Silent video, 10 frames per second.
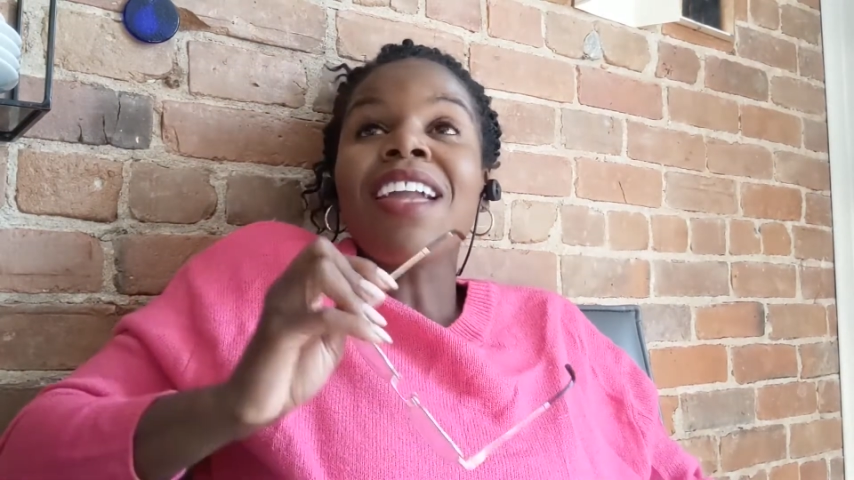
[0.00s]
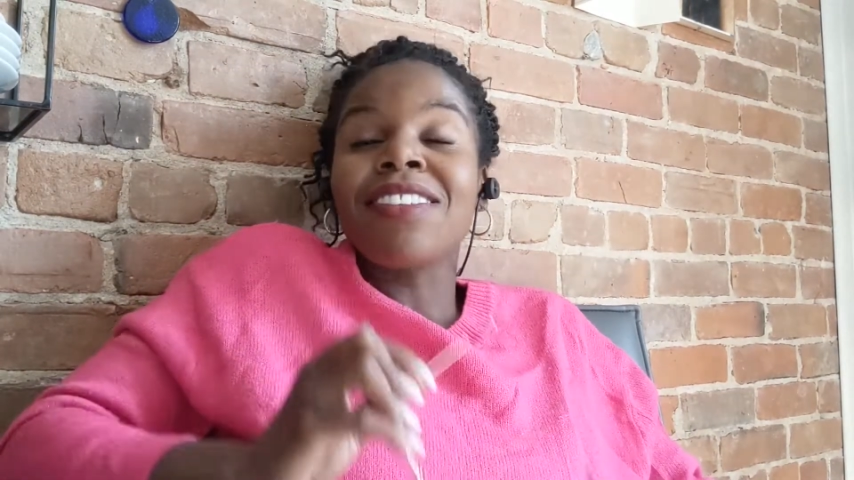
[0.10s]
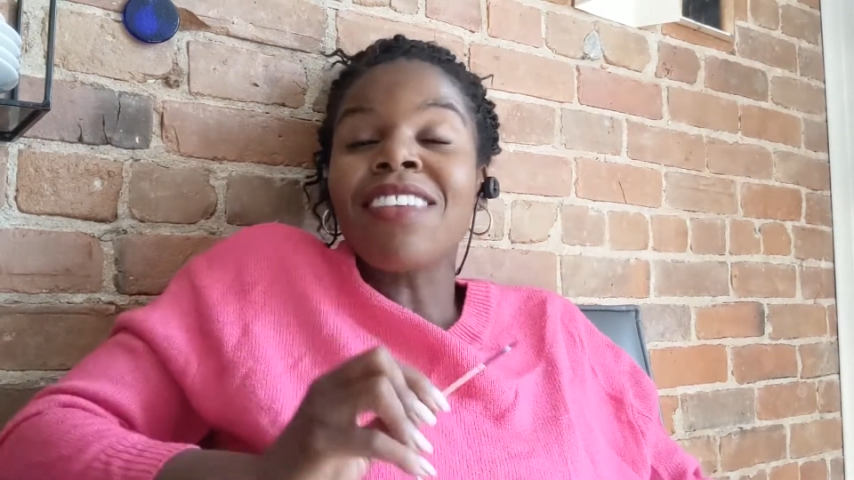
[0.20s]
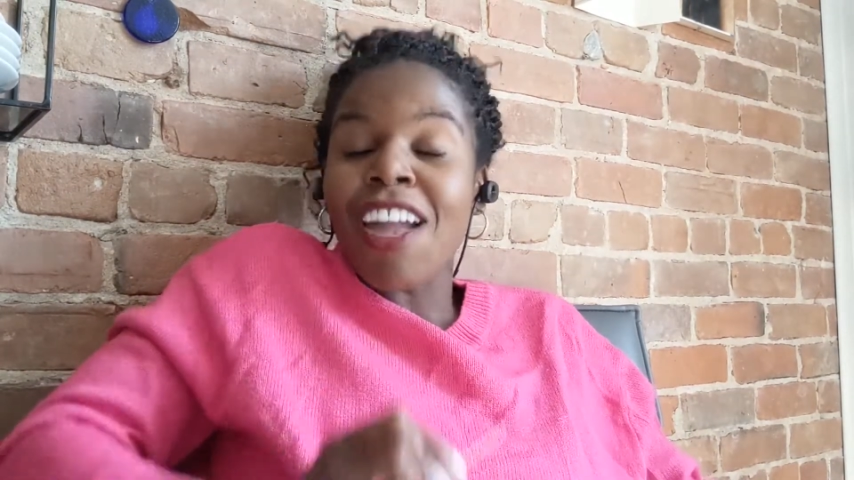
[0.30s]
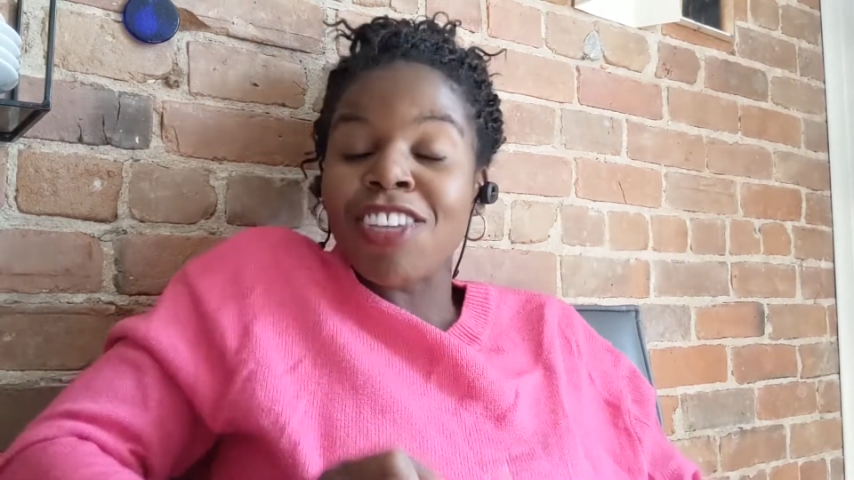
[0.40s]

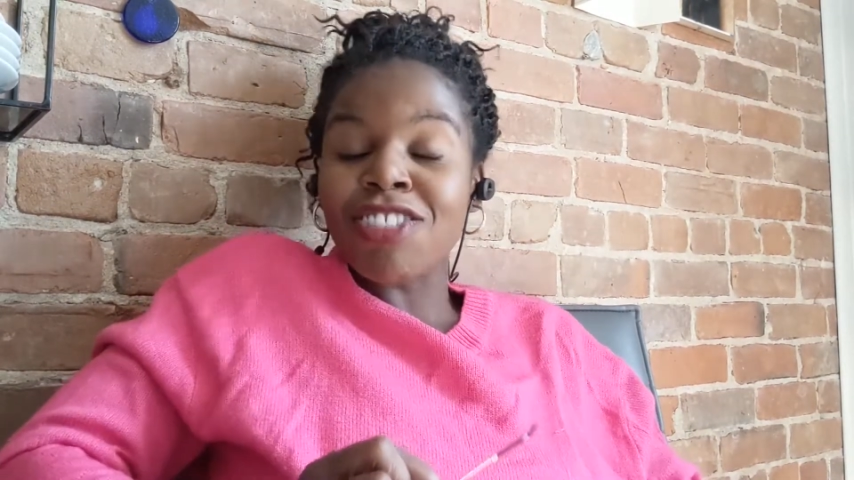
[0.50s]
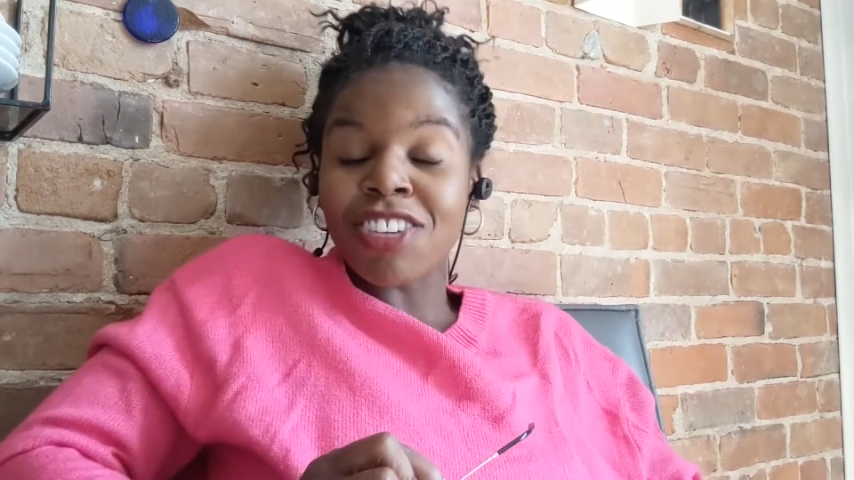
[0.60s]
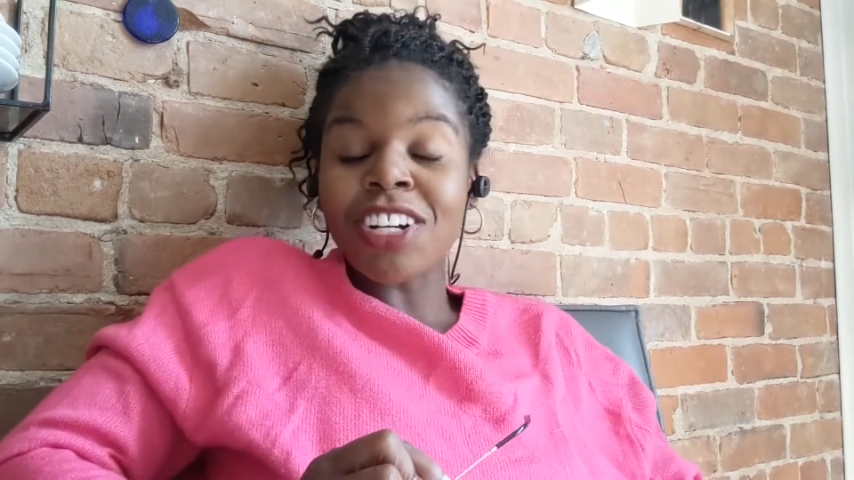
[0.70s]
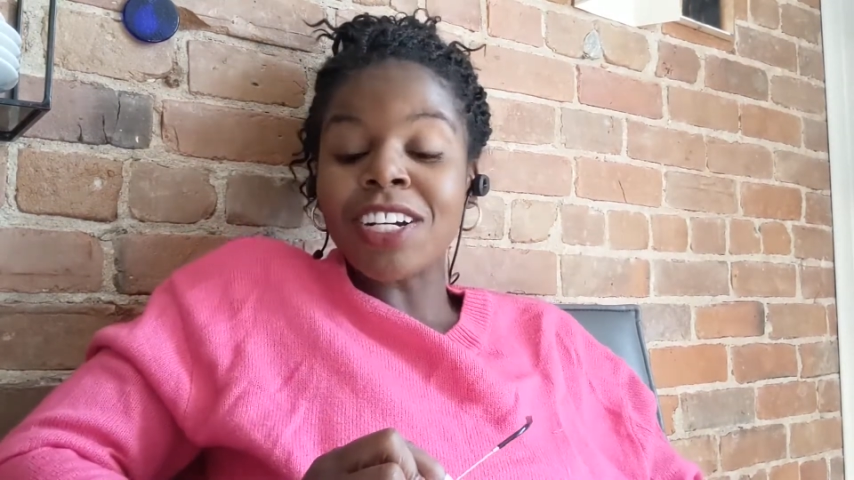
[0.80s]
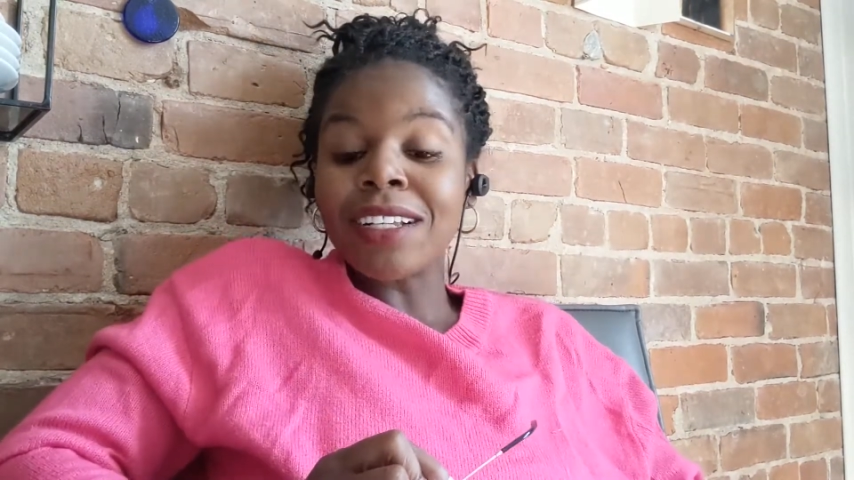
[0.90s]
is
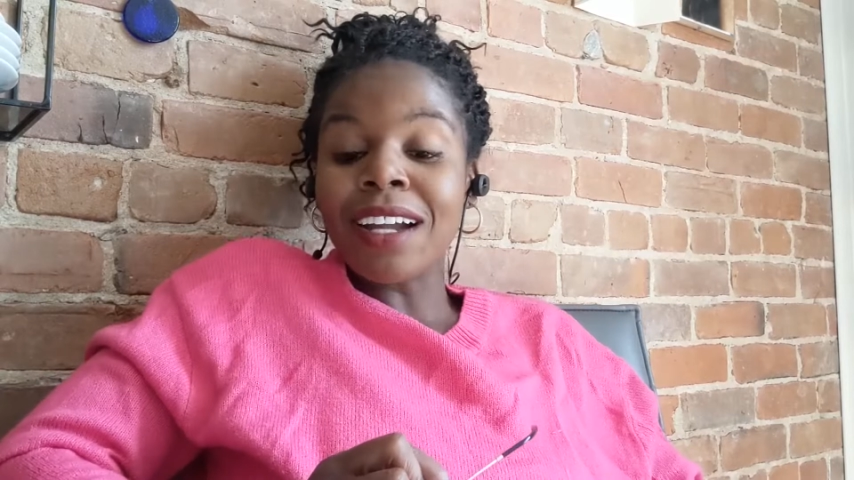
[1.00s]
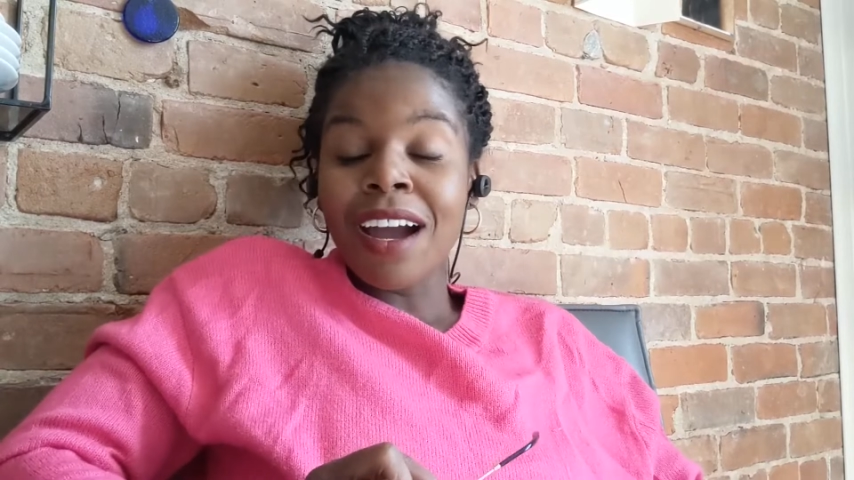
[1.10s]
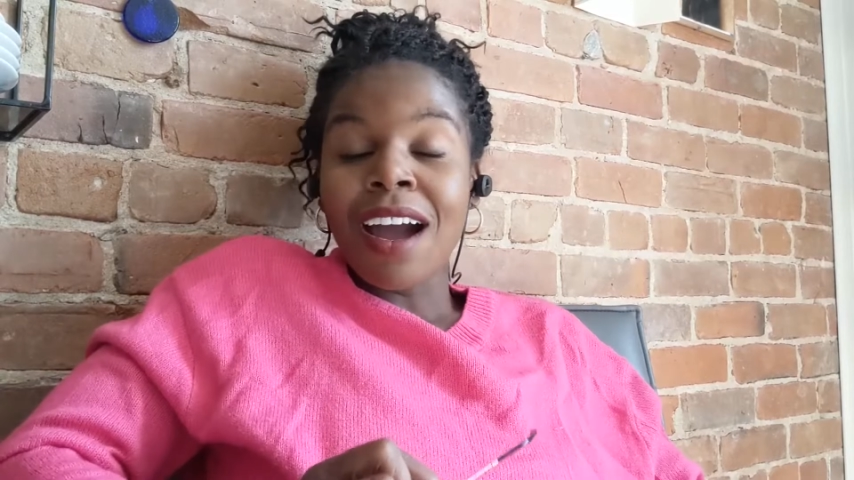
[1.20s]
injured,